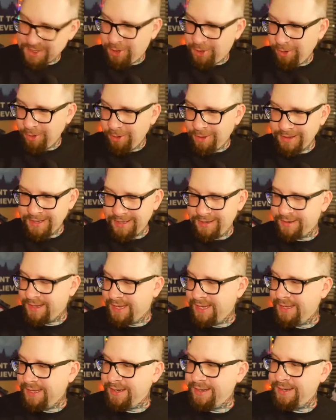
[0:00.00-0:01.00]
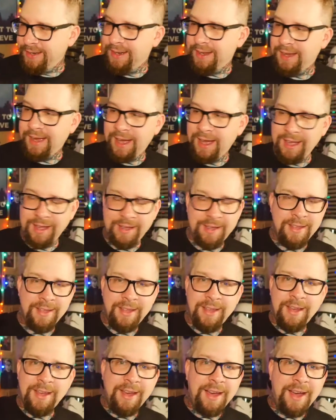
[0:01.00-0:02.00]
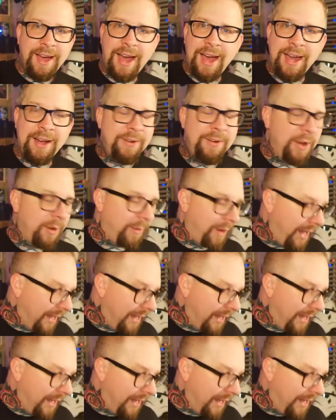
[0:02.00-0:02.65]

cool, Inakin. I don't know.